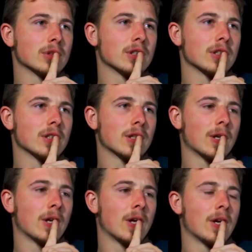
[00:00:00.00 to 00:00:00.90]
comes to
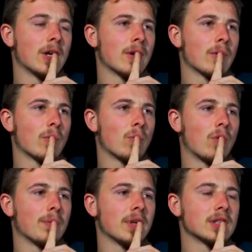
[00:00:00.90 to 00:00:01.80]

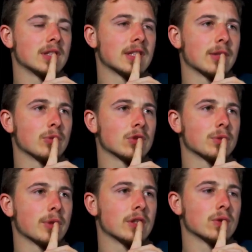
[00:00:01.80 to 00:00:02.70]
what makes these
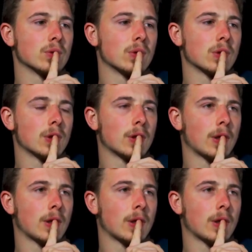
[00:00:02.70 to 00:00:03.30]
animals special.